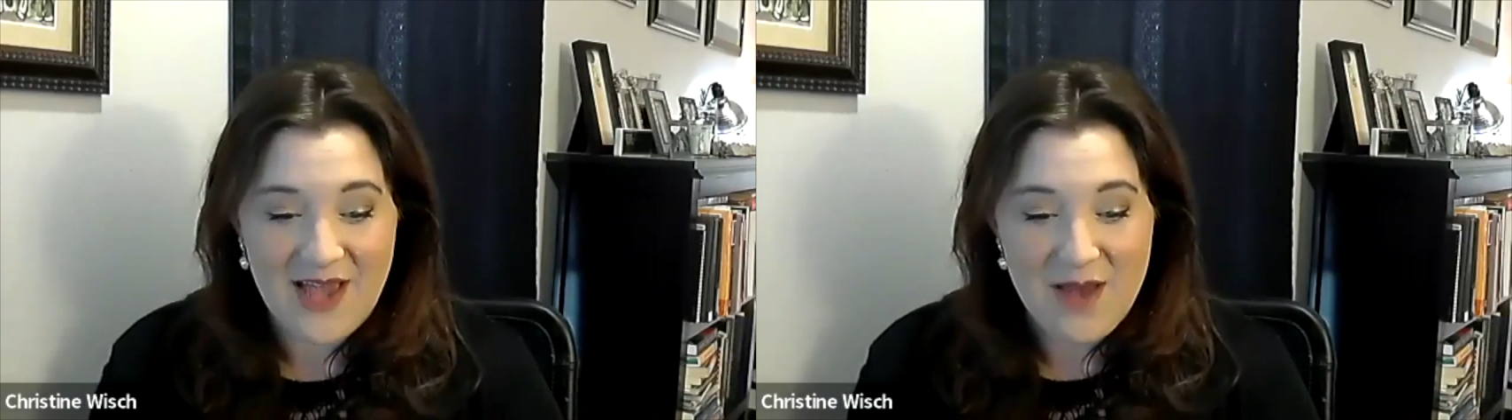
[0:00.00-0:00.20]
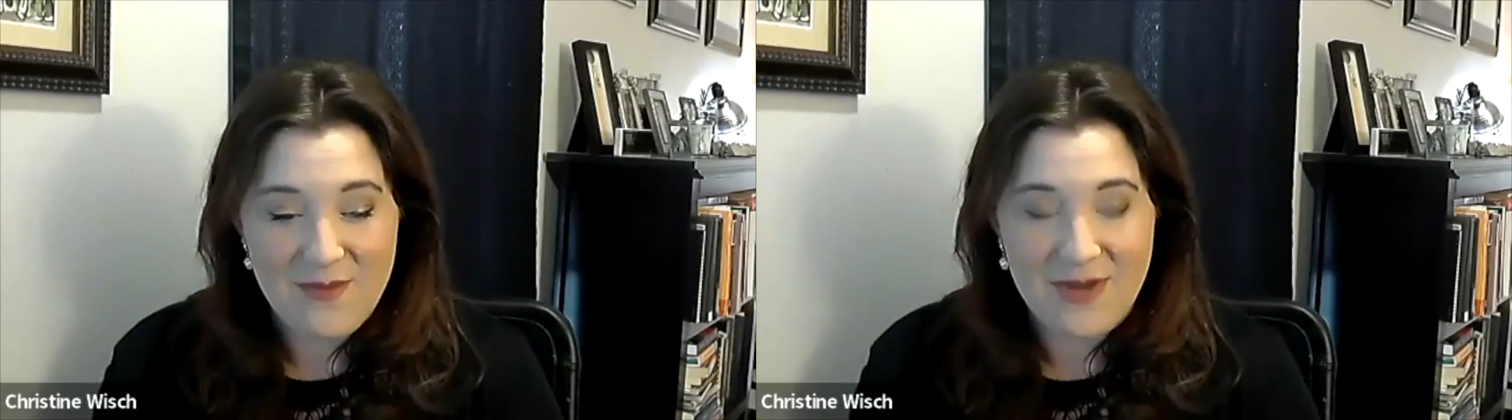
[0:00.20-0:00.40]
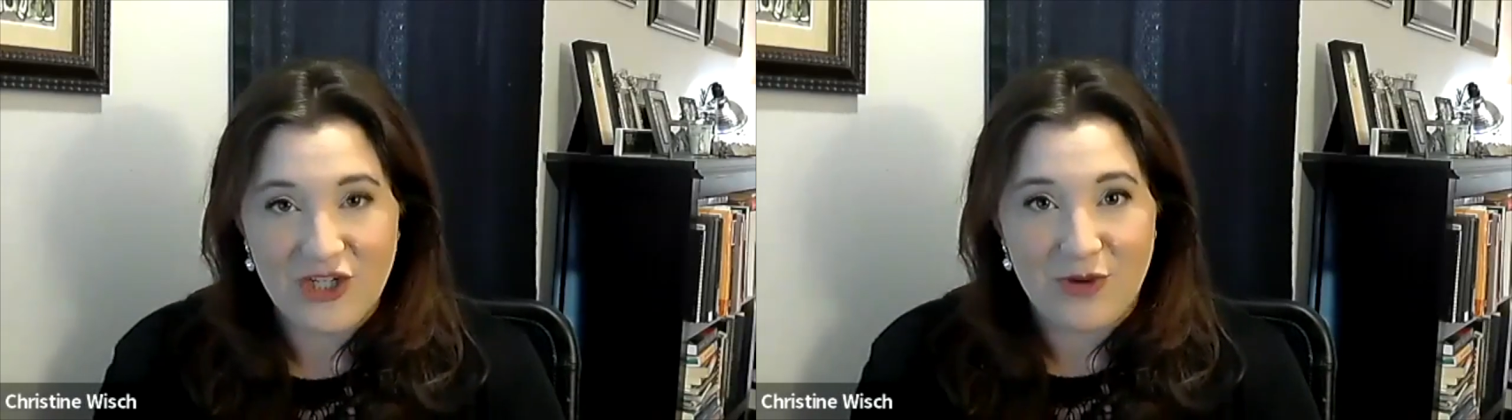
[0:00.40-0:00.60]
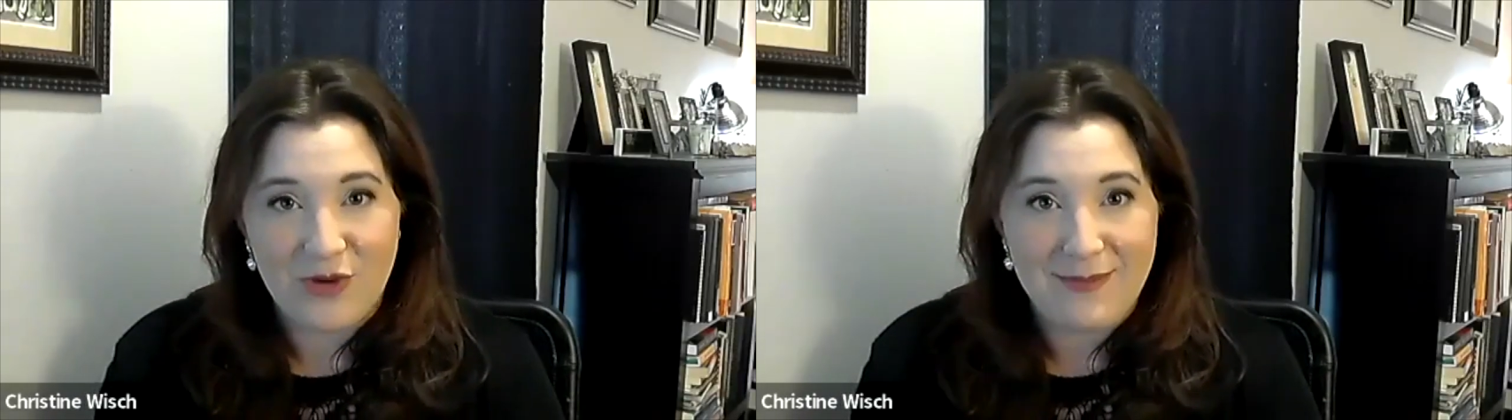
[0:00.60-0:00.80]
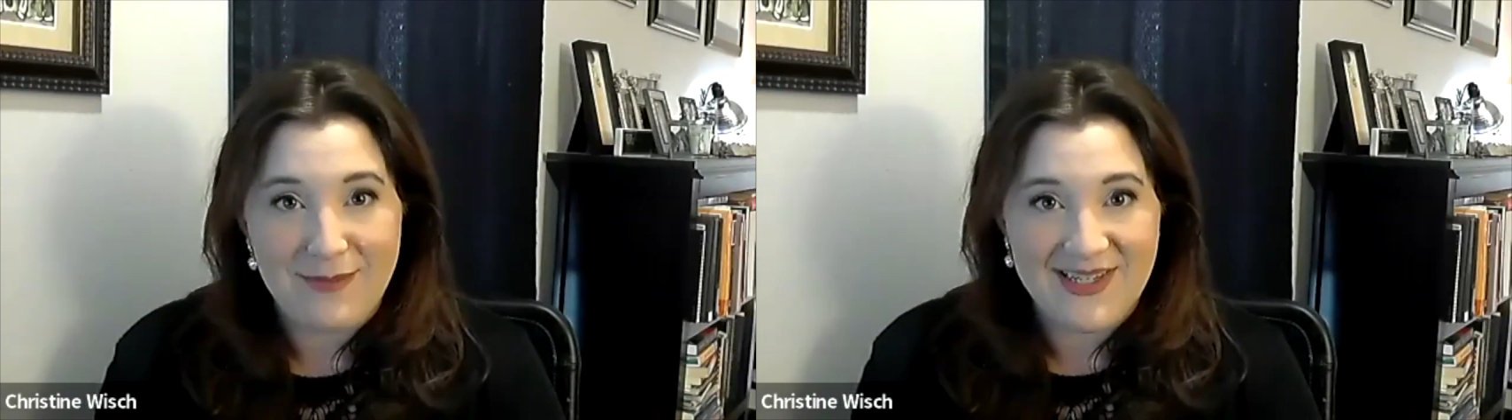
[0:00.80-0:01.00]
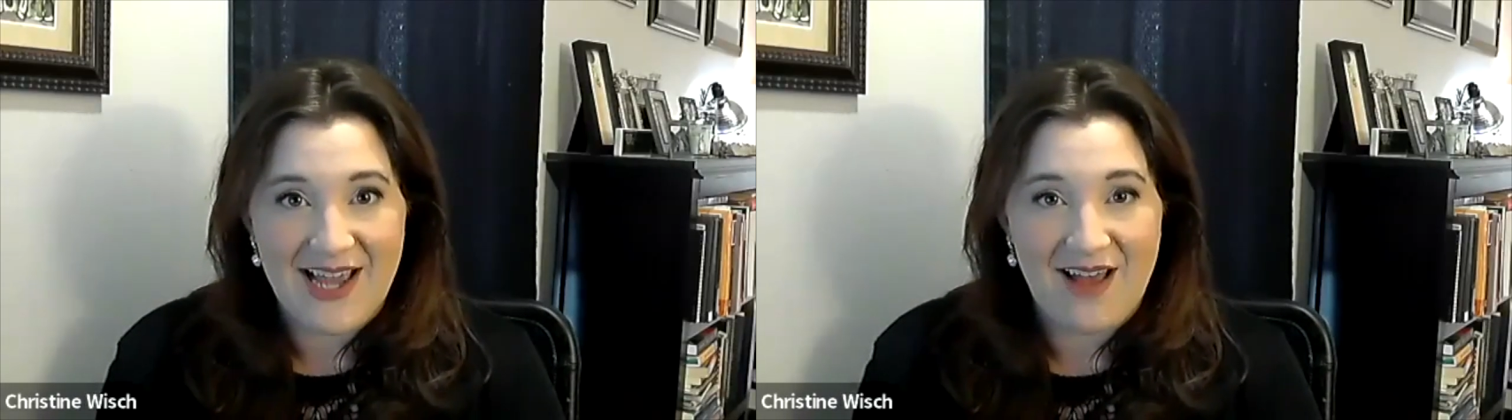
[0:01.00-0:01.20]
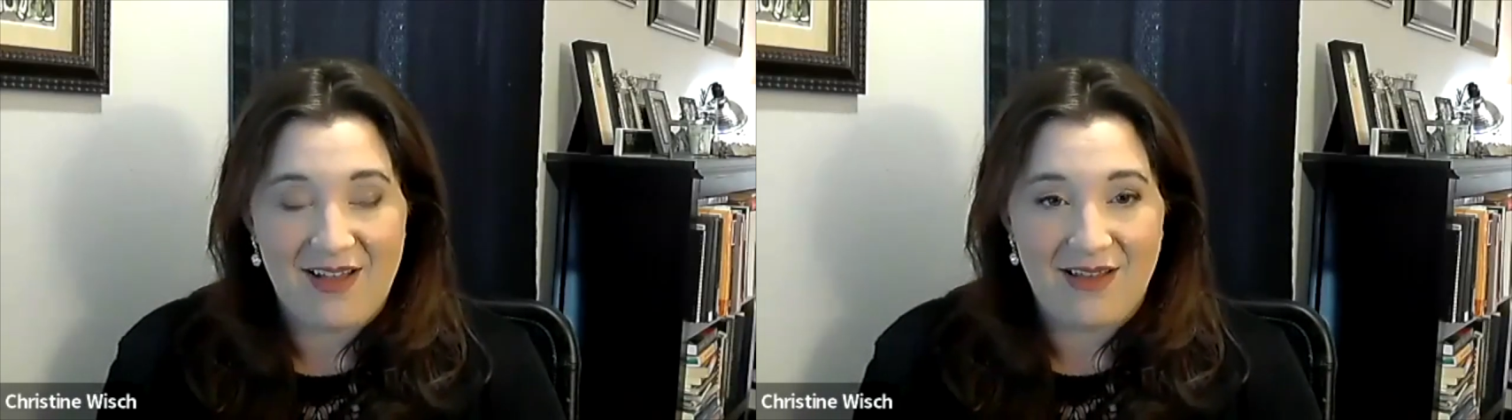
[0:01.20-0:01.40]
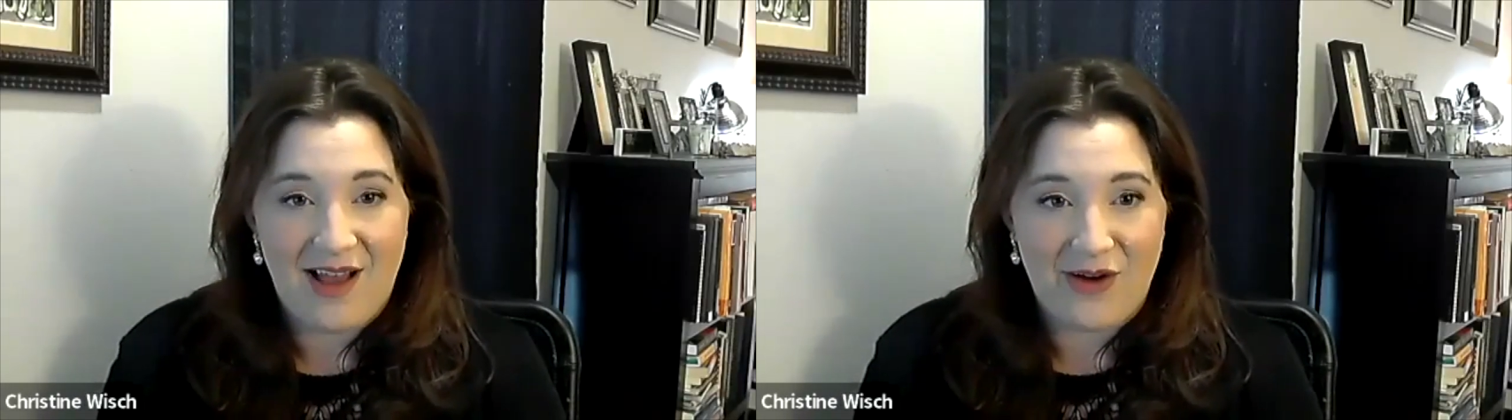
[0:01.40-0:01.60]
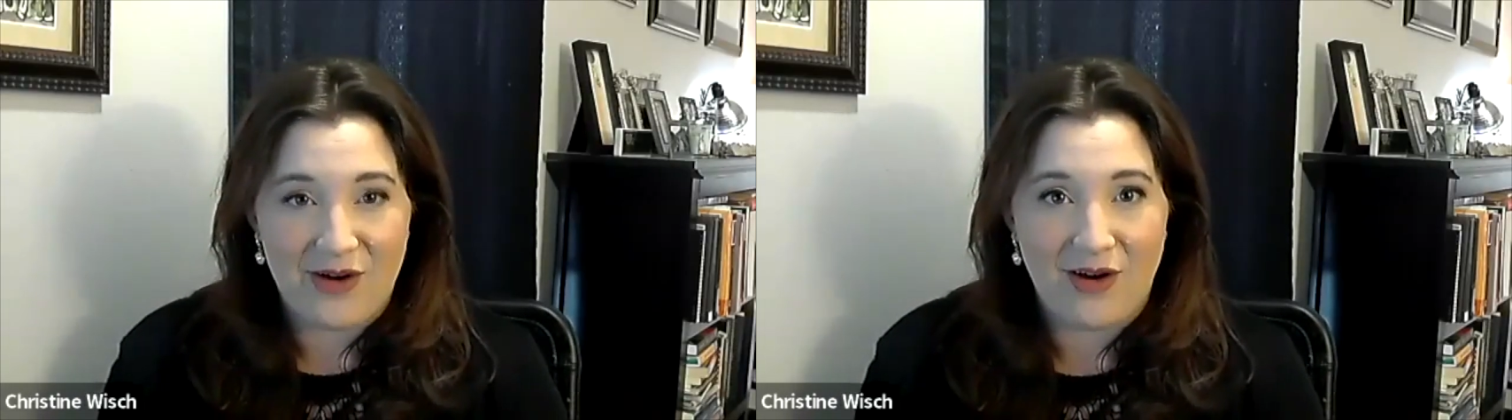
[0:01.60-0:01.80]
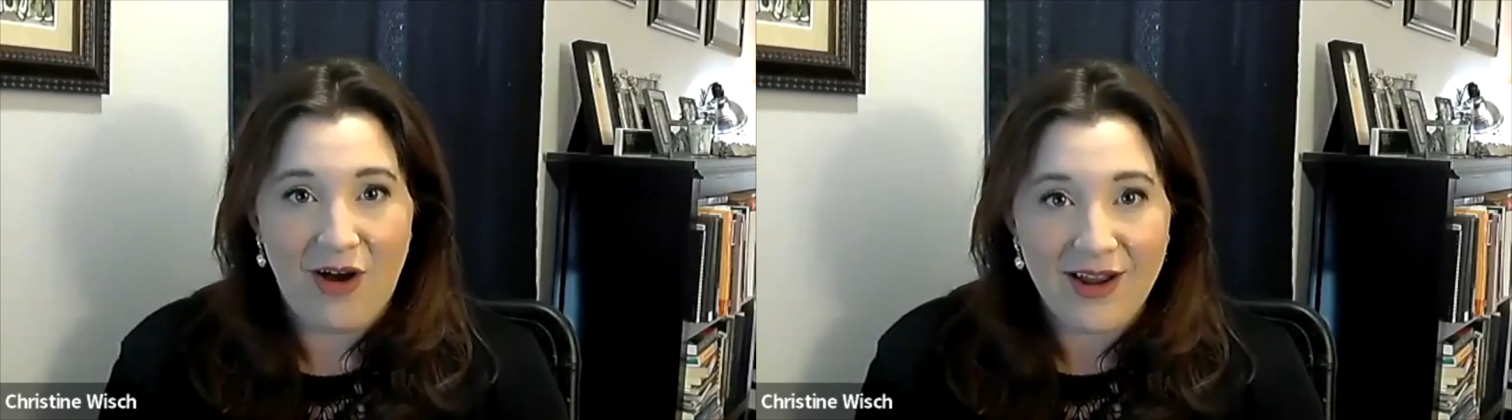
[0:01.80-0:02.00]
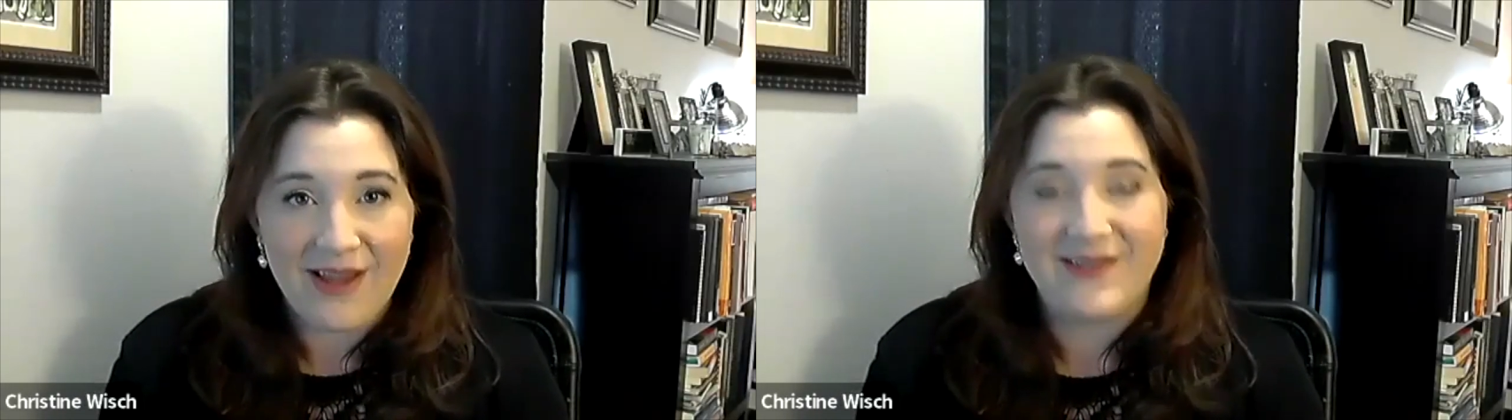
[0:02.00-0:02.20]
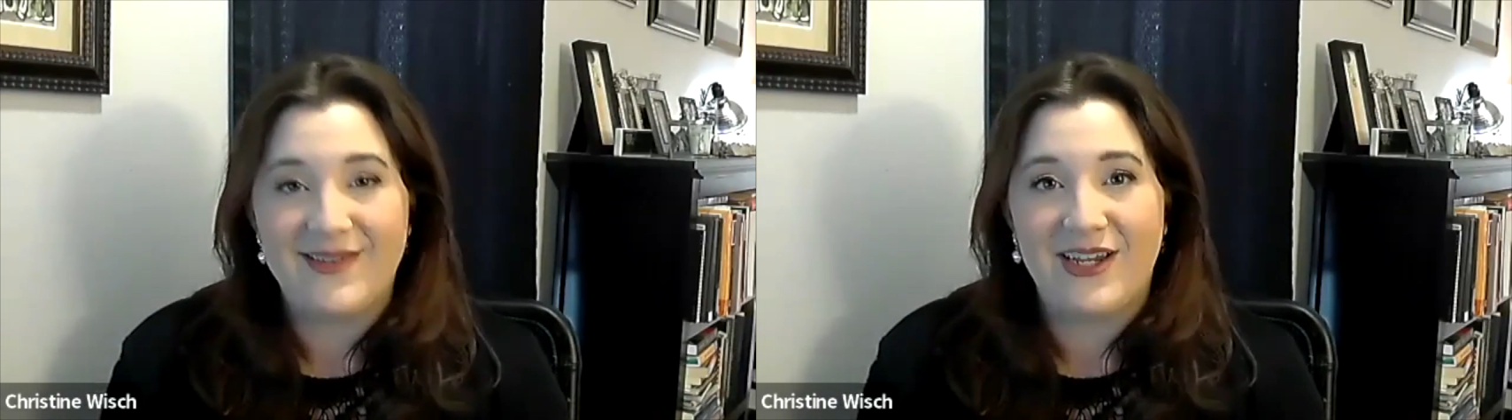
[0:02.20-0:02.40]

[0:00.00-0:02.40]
Um, I should perhaps tell our audience